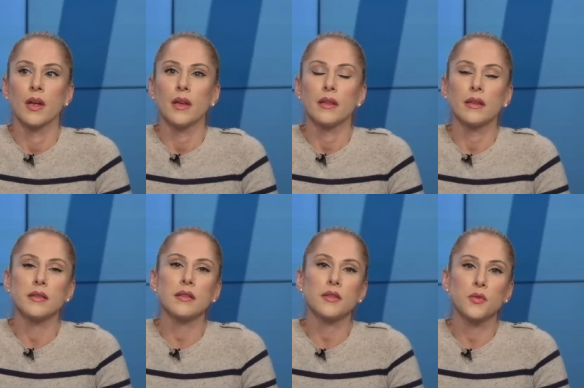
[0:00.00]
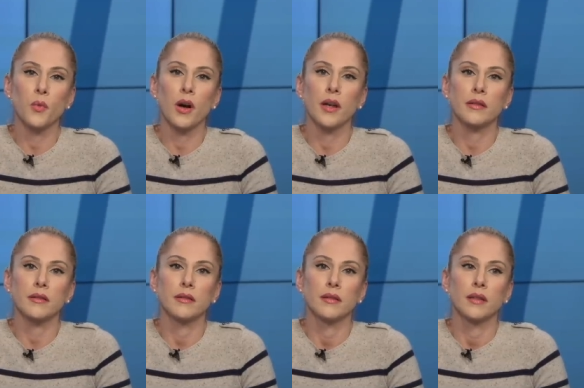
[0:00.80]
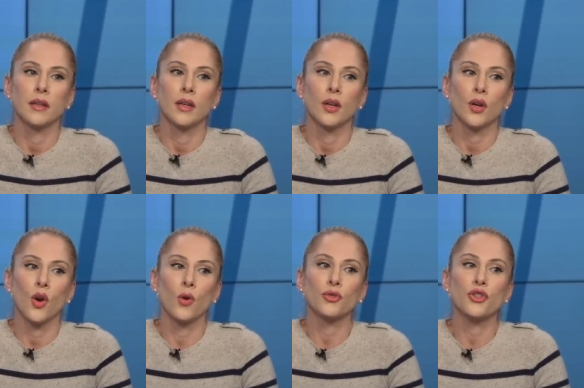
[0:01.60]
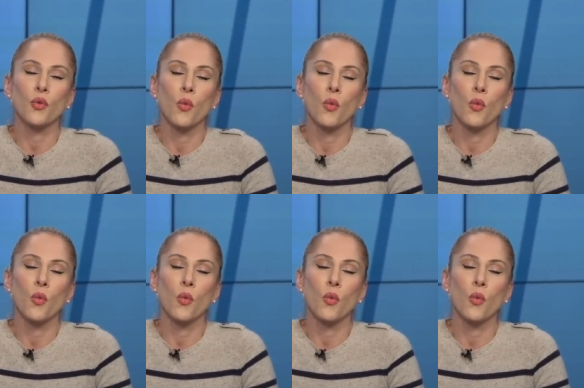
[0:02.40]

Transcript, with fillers: This is what culture